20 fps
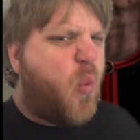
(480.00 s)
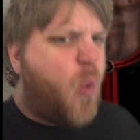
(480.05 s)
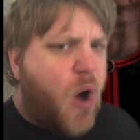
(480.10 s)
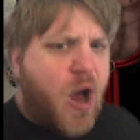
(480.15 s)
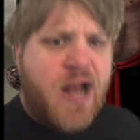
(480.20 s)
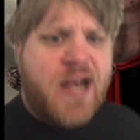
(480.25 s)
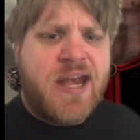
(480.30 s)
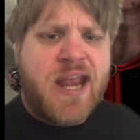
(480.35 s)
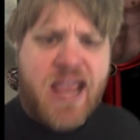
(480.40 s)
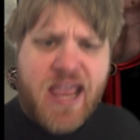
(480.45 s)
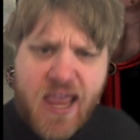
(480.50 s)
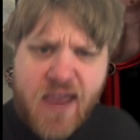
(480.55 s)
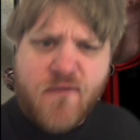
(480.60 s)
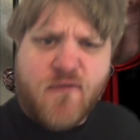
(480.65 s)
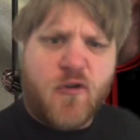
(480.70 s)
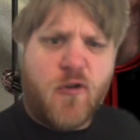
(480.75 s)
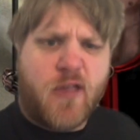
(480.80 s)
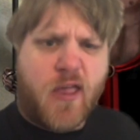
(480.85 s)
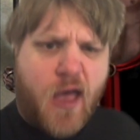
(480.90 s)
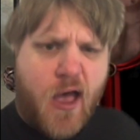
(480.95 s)
one
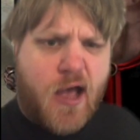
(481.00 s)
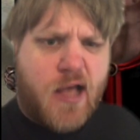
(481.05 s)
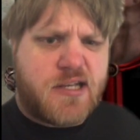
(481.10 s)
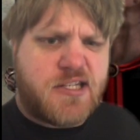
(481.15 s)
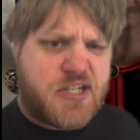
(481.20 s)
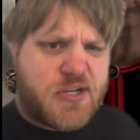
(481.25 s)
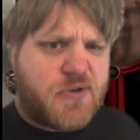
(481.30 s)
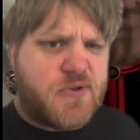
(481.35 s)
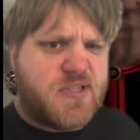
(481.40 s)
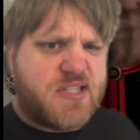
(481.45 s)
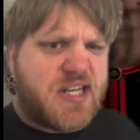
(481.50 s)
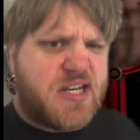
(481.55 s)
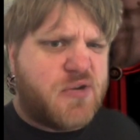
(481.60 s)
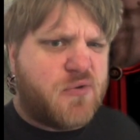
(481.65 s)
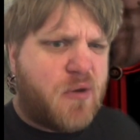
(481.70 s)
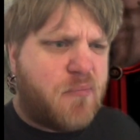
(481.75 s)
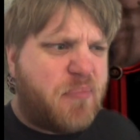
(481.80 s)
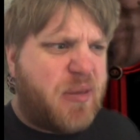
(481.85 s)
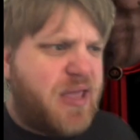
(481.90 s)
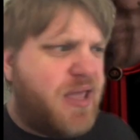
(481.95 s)
evil god turns
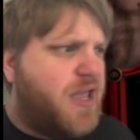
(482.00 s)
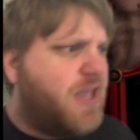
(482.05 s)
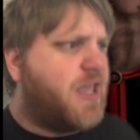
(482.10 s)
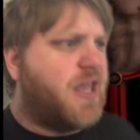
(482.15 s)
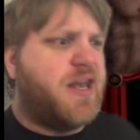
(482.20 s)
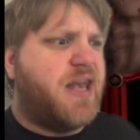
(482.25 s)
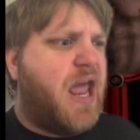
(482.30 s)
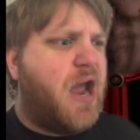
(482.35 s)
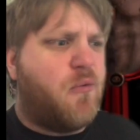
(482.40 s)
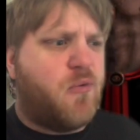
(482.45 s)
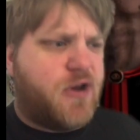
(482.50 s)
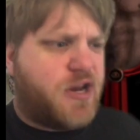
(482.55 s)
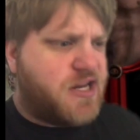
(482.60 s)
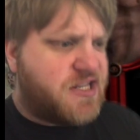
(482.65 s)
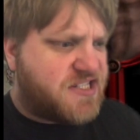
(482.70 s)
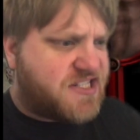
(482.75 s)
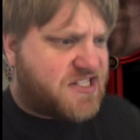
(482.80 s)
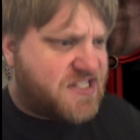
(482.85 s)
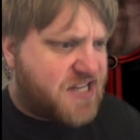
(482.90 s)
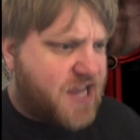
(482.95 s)
into a pig and now we're gonna
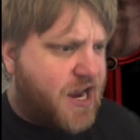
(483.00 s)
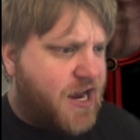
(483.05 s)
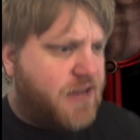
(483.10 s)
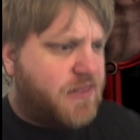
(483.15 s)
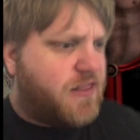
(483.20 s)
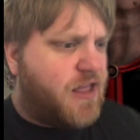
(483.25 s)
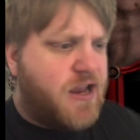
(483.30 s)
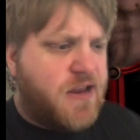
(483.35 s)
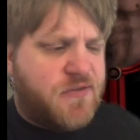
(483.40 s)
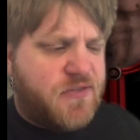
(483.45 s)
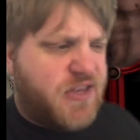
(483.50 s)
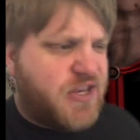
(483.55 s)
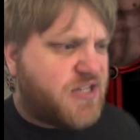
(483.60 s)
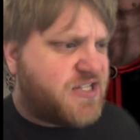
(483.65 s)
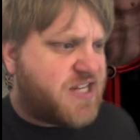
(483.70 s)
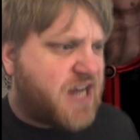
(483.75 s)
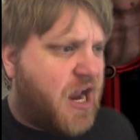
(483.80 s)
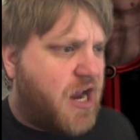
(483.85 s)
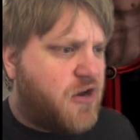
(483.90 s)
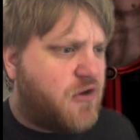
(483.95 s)
sideline the
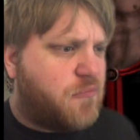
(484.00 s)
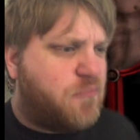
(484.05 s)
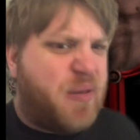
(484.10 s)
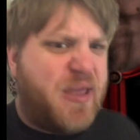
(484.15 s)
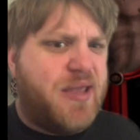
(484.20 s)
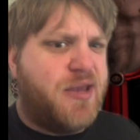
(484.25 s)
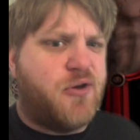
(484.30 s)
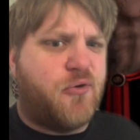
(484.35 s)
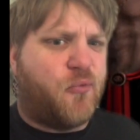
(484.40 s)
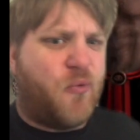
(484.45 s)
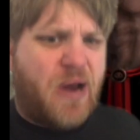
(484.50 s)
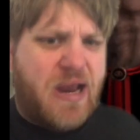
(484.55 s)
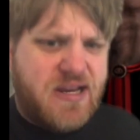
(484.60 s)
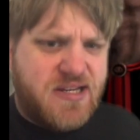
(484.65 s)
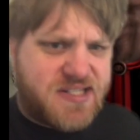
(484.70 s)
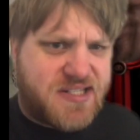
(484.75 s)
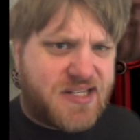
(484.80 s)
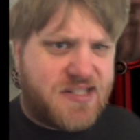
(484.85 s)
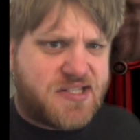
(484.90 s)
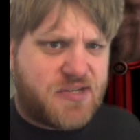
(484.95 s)
entire pig
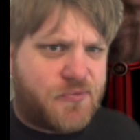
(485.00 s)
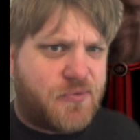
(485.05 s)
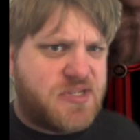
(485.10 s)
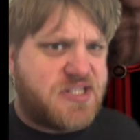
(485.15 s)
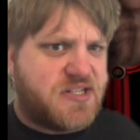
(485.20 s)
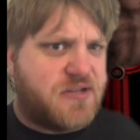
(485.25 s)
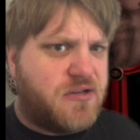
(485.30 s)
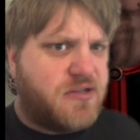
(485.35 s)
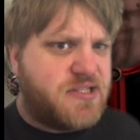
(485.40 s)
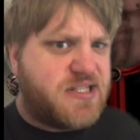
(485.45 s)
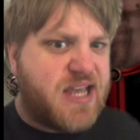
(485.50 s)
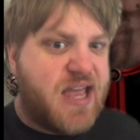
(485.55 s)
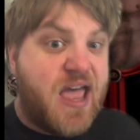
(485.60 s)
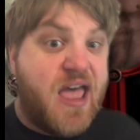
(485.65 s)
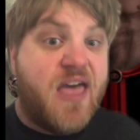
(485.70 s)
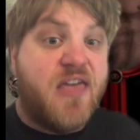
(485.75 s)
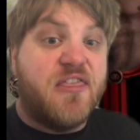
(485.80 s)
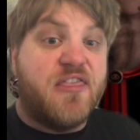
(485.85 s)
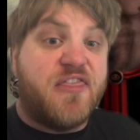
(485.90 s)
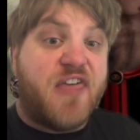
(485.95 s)
race as a result?
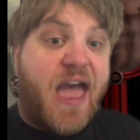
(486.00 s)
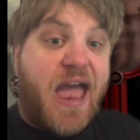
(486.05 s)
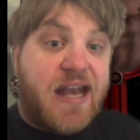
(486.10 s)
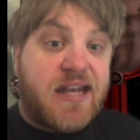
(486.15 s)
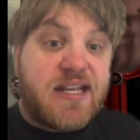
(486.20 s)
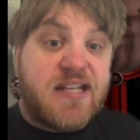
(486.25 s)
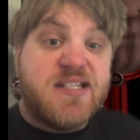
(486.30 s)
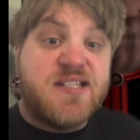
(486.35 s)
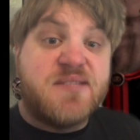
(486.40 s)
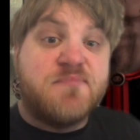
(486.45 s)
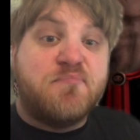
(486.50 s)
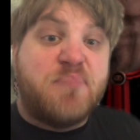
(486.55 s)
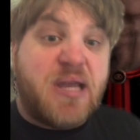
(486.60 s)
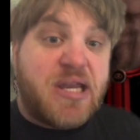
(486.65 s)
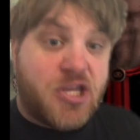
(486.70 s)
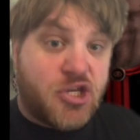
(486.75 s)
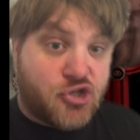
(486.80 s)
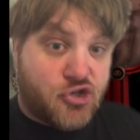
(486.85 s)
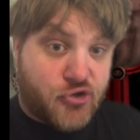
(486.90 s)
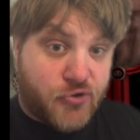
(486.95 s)
That is
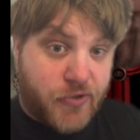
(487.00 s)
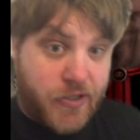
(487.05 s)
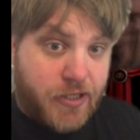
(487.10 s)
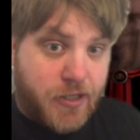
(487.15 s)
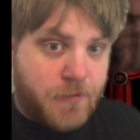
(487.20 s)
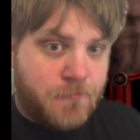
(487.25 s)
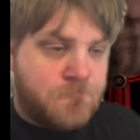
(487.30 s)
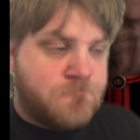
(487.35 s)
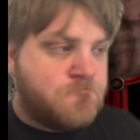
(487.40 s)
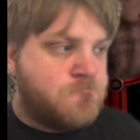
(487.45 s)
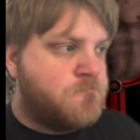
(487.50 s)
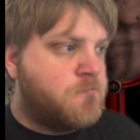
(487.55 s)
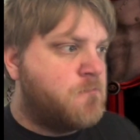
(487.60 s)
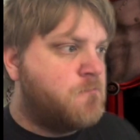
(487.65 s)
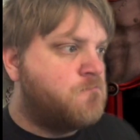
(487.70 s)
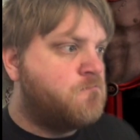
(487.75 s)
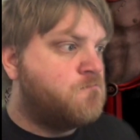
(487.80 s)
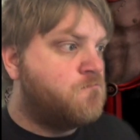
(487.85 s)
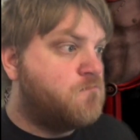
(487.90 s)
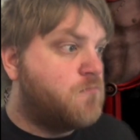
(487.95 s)
bigotry.
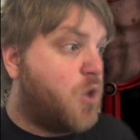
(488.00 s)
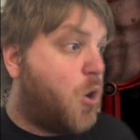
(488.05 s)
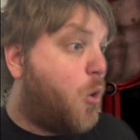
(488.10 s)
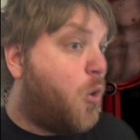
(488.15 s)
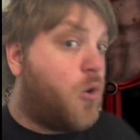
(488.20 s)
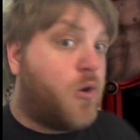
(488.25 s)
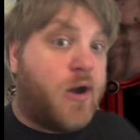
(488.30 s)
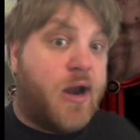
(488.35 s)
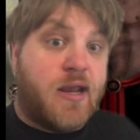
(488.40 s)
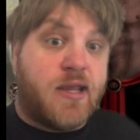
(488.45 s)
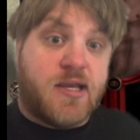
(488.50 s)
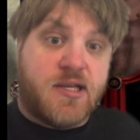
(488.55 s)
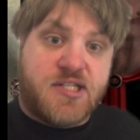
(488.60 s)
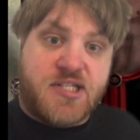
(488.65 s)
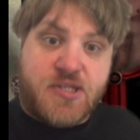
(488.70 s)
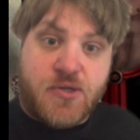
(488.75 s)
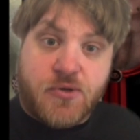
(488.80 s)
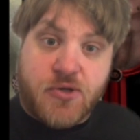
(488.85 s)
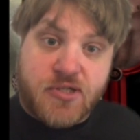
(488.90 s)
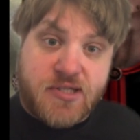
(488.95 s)
Or I guess
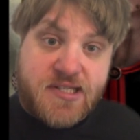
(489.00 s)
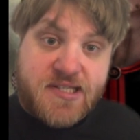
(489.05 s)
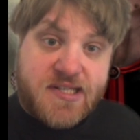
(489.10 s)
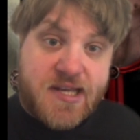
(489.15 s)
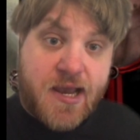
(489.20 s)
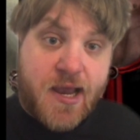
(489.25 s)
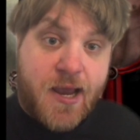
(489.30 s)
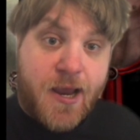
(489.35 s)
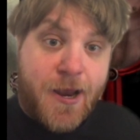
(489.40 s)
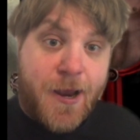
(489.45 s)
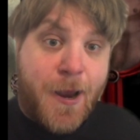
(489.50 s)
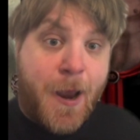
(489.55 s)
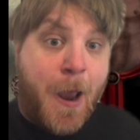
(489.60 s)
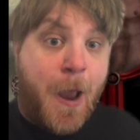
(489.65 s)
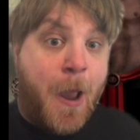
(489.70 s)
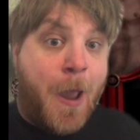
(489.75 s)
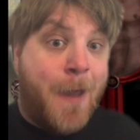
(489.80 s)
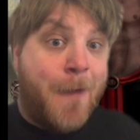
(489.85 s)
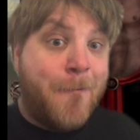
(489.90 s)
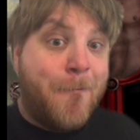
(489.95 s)
you could say,
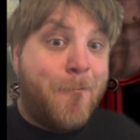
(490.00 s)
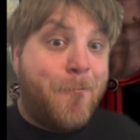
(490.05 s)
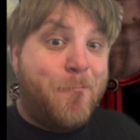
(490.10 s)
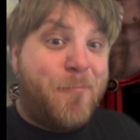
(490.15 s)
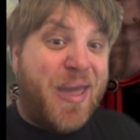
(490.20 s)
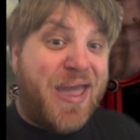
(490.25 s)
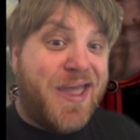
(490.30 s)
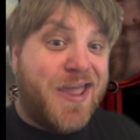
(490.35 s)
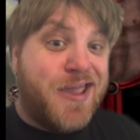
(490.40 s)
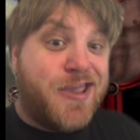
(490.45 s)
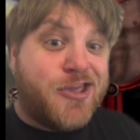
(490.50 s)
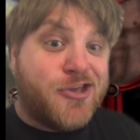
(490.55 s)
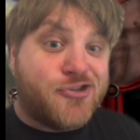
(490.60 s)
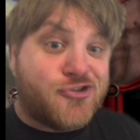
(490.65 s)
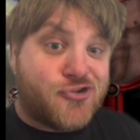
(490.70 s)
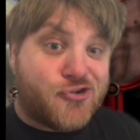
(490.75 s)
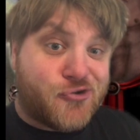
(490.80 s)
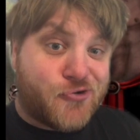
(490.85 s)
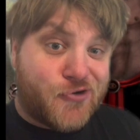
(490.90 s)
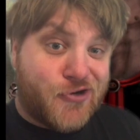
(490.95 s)

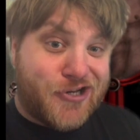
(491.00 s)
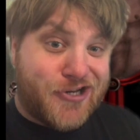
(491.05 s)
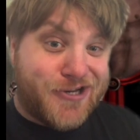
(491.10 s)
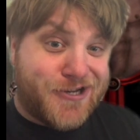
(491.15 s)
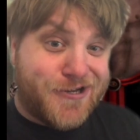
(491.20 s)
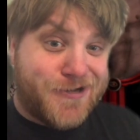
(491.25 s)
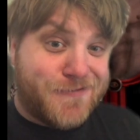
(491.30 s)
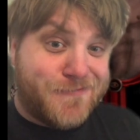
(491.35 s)
pigotry.